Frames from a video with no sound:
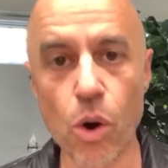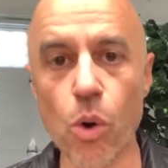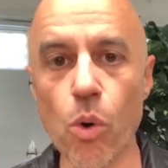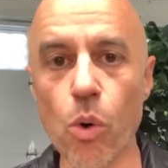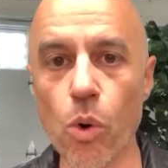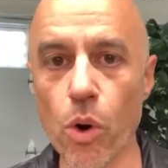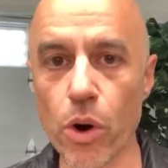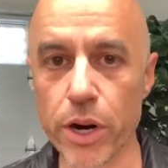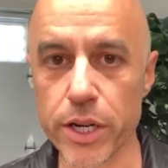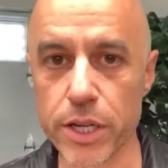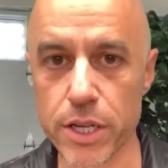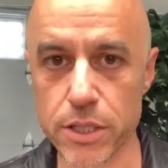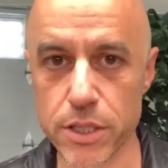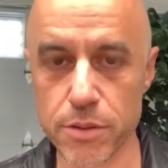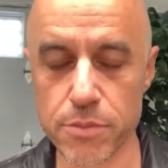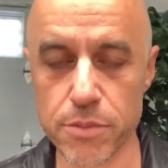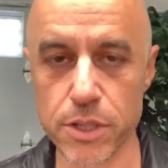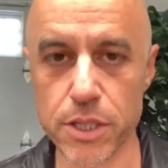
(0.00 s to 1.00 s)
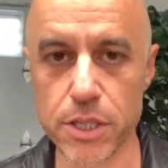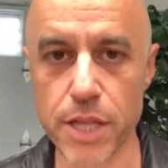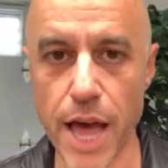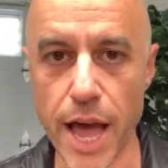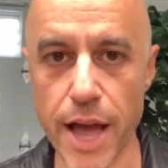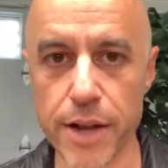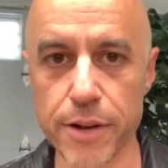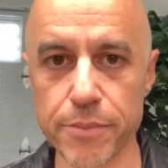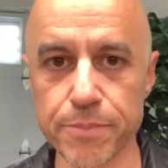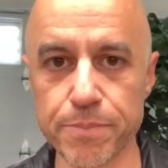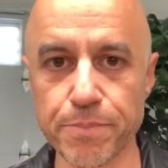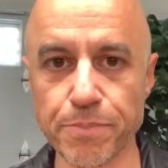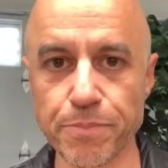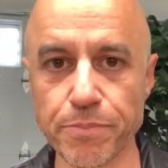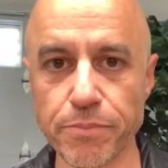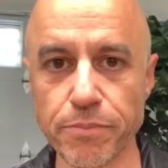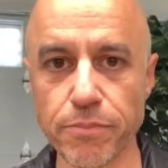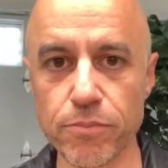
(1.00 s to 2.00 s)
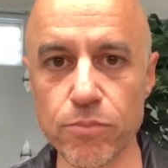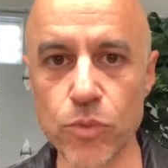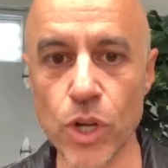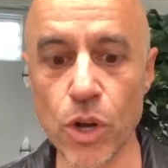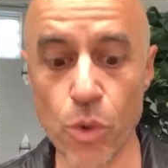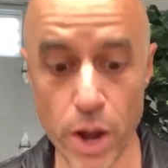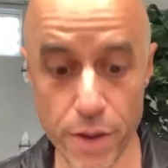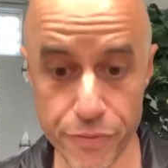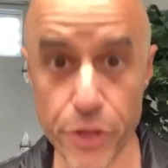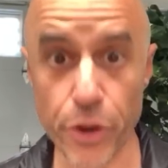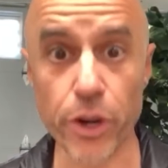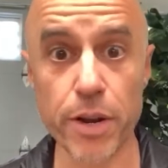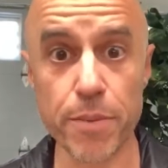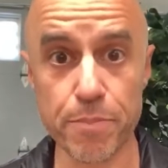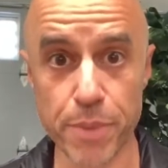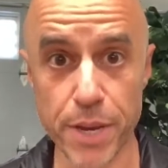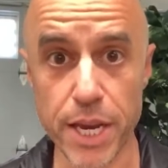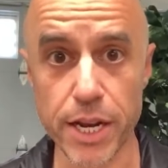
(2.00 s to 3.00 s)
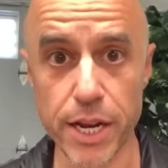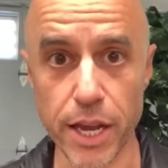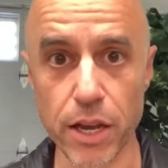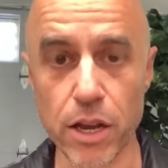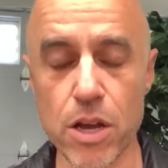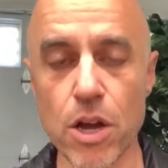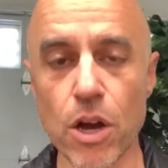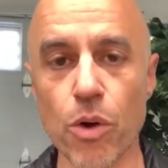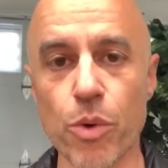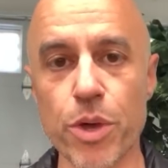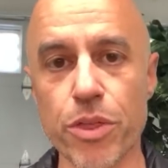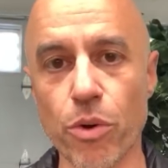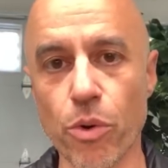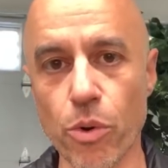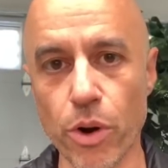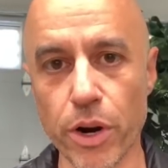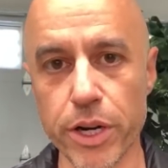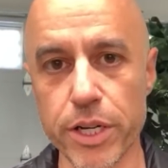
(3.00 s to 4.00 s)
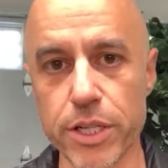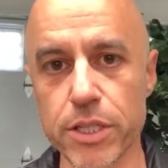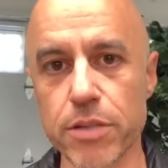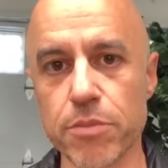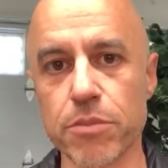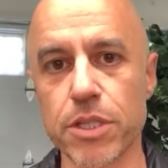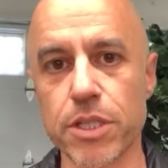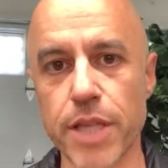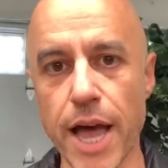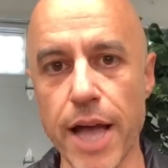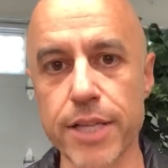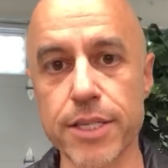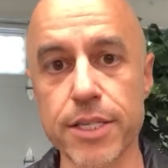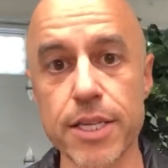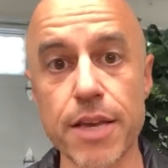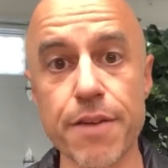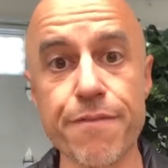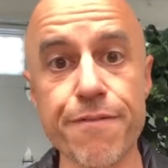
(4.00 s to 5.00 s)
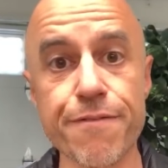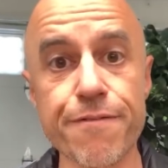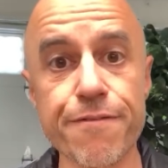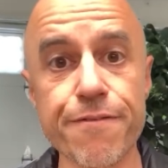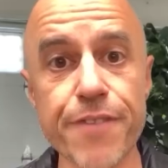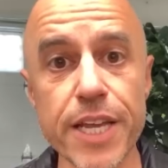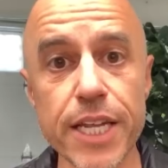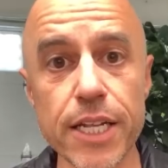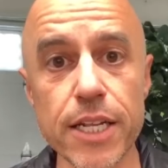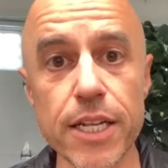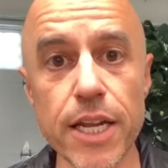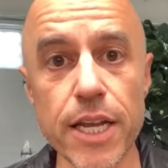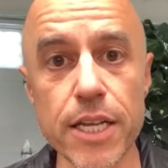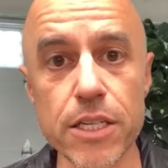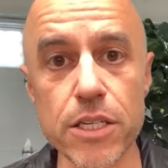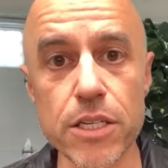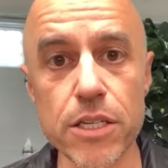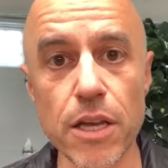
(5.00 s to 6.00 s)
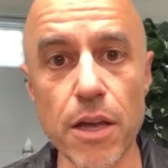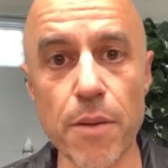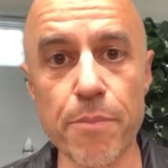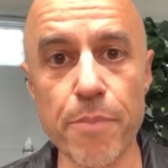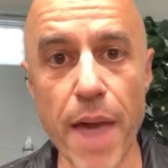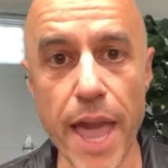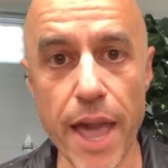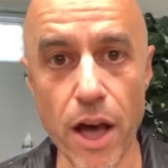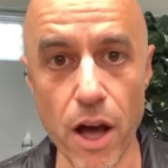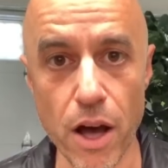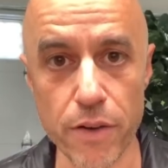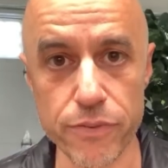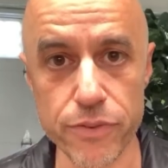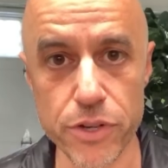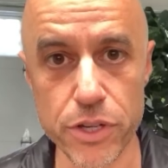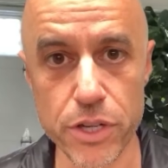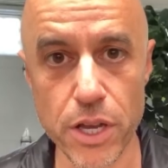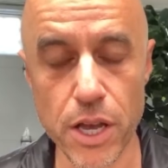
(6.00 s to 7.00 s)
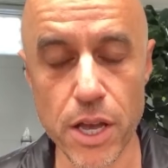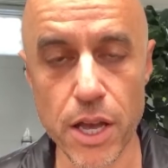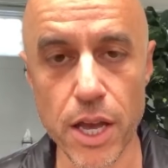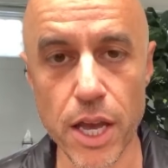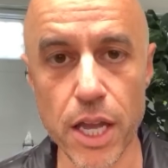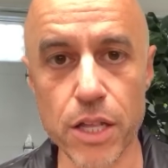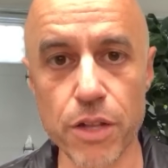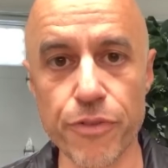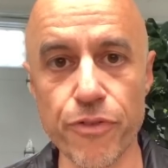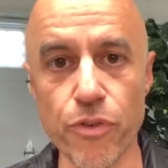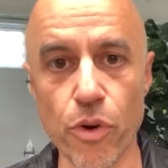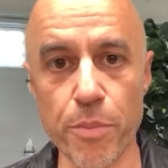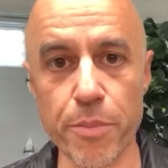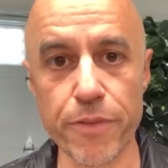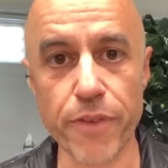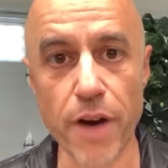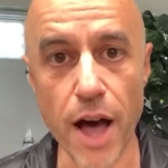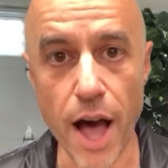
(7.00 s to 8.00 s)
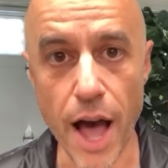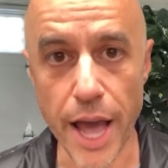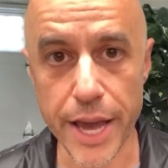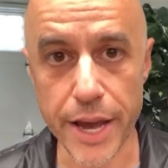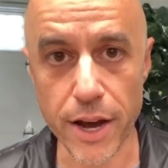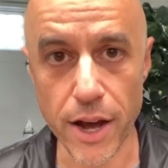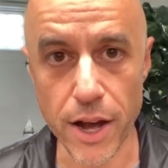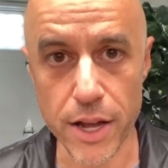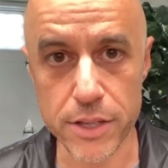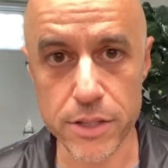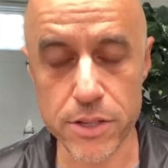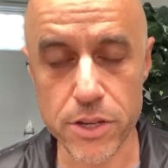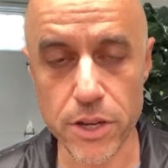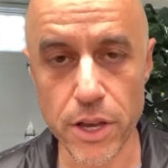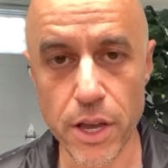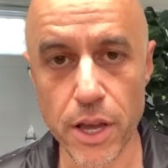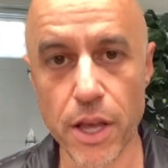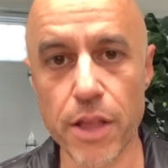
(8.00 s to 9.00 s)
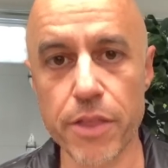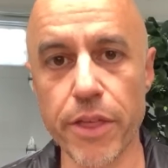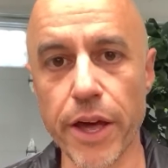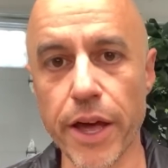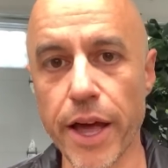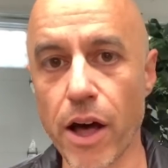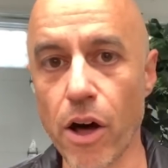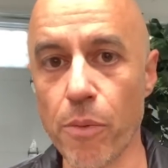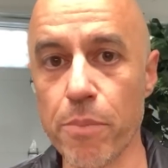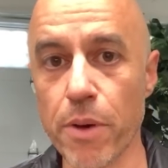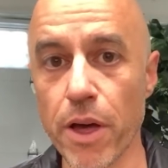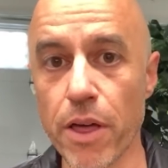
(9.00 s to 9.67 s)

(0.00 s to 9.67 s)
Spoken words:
Organisms that, if they're competing with organisms that see fitness payoffs in the form of icons that help